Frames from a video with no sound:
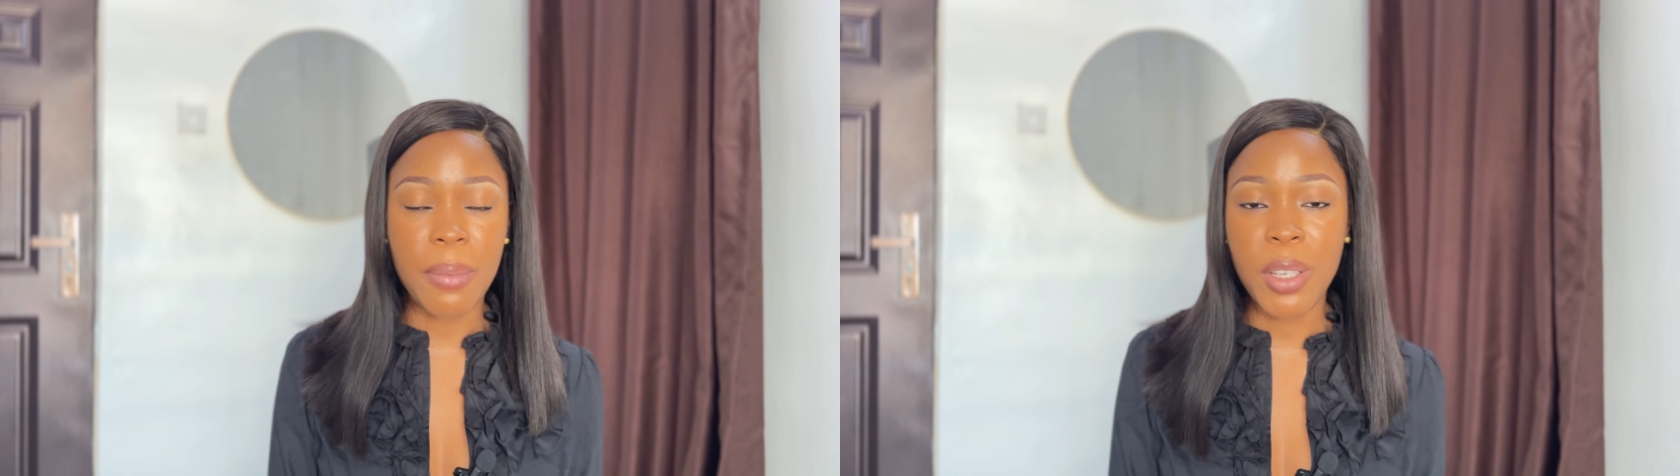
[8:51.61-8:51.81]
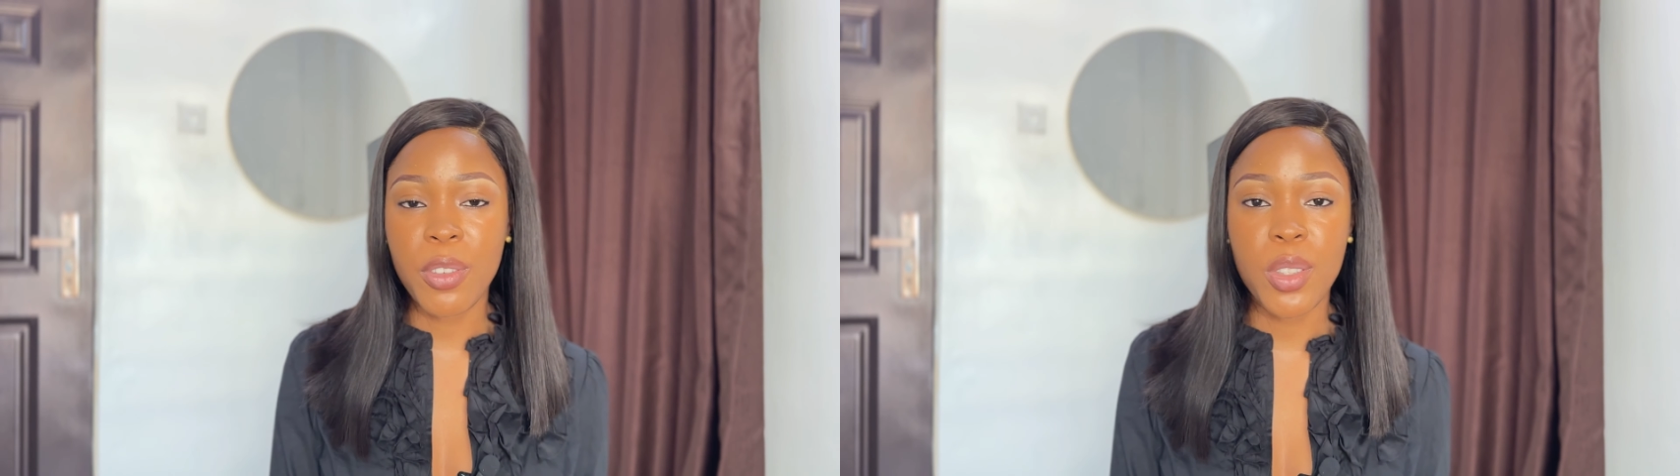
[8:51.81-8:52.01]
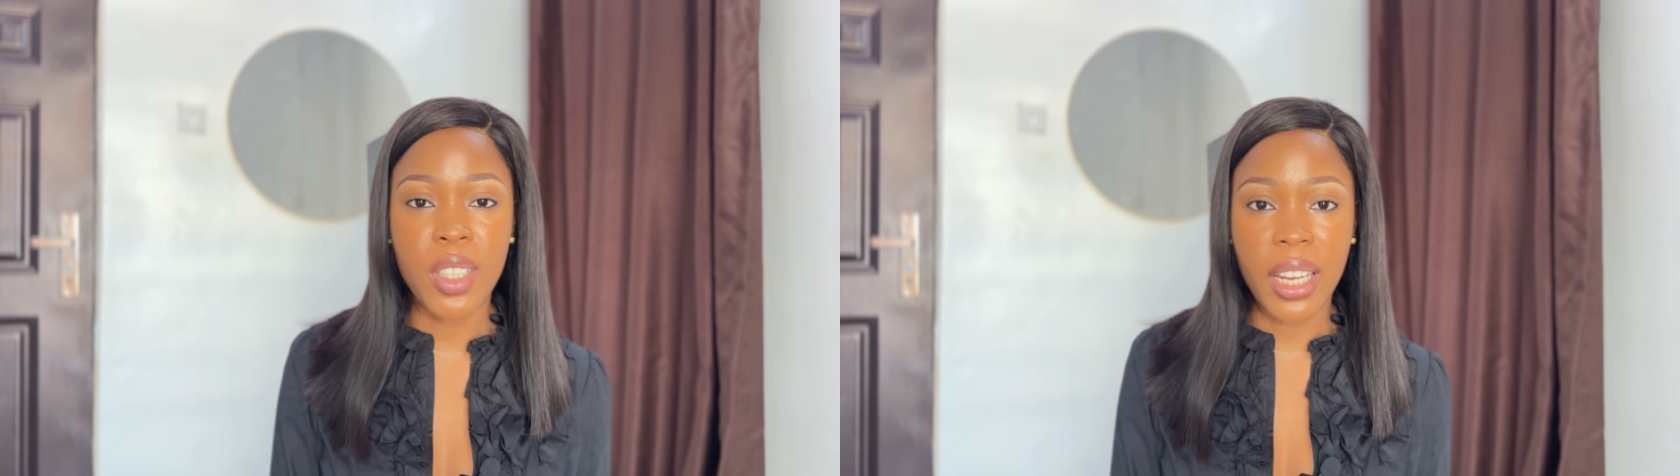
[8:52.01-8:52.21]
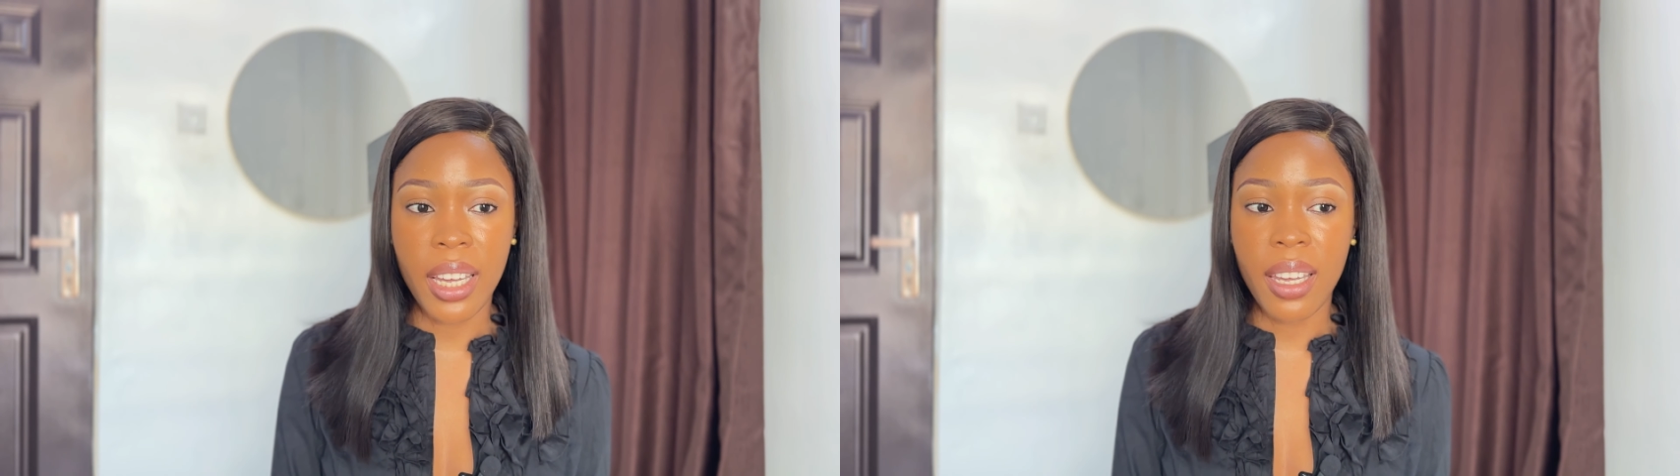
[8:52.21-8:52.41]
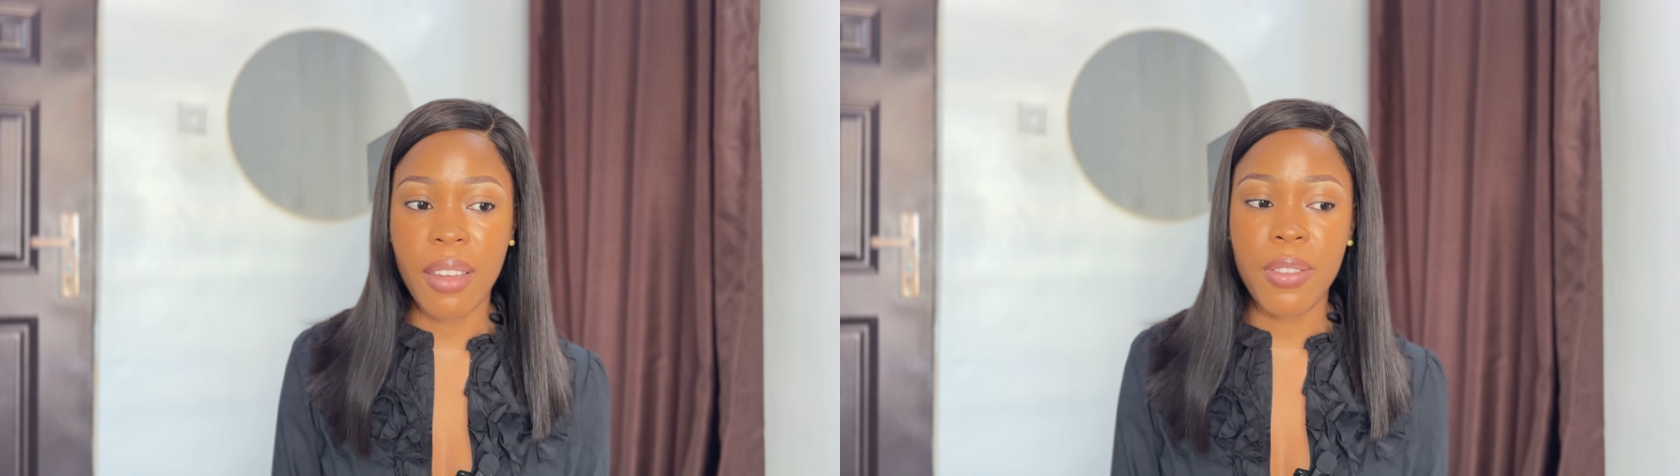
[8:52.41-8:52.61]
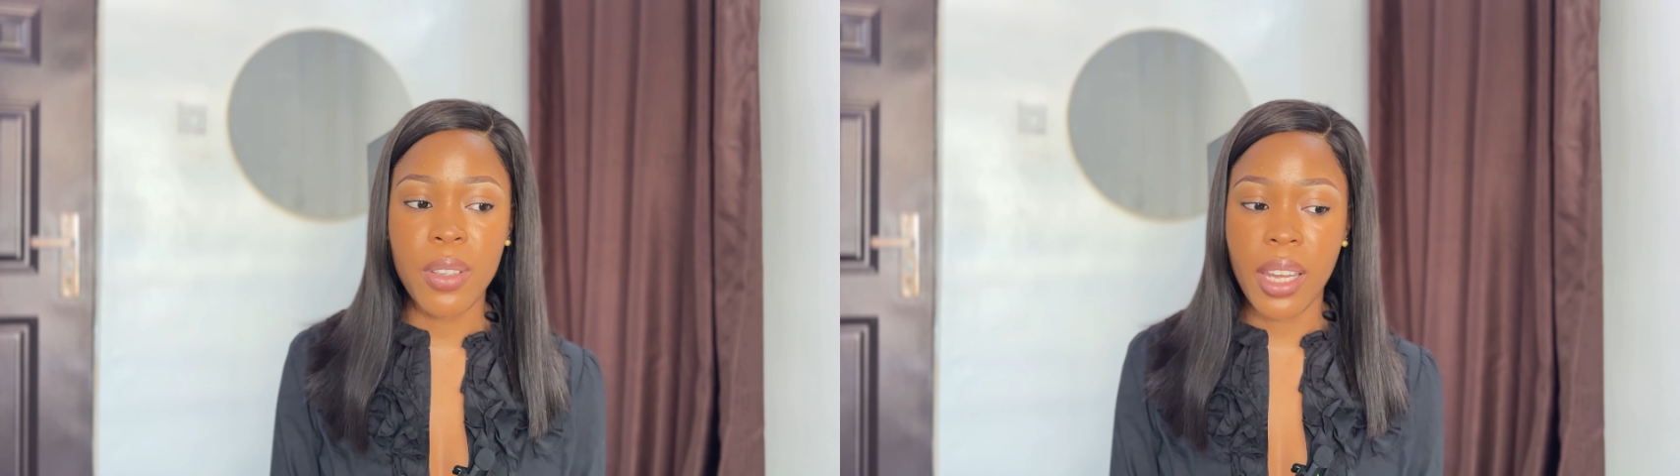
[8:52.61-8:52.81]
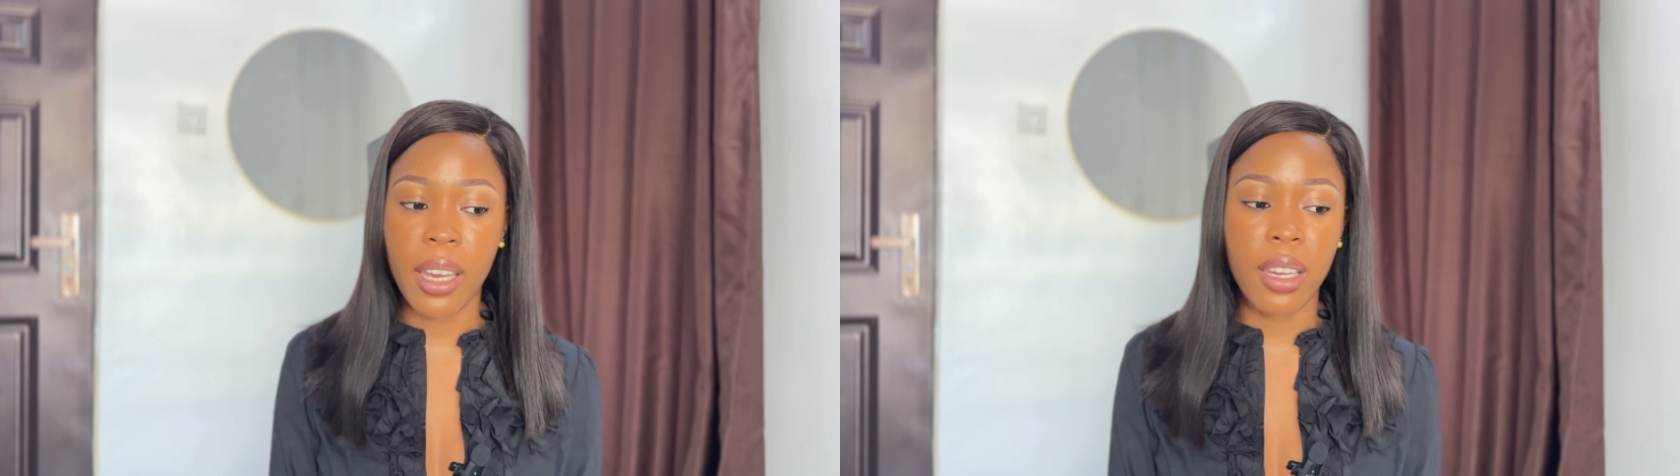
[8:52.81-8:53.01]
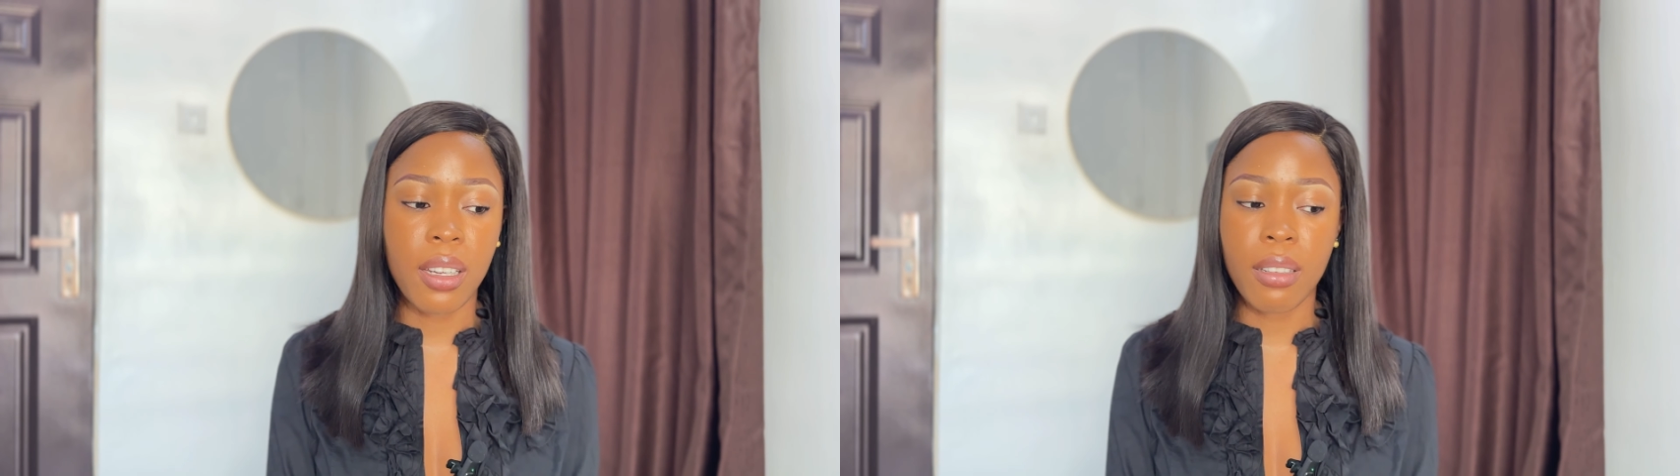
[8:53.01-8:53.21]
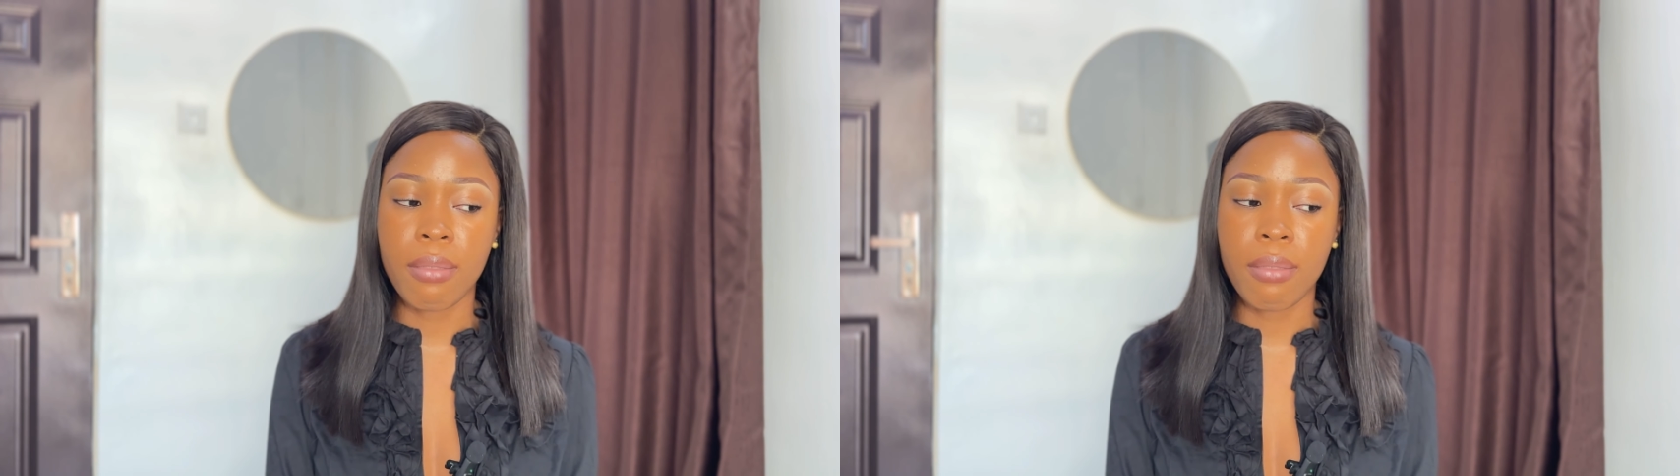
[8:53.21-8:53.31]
I'm not going to lie. I feel like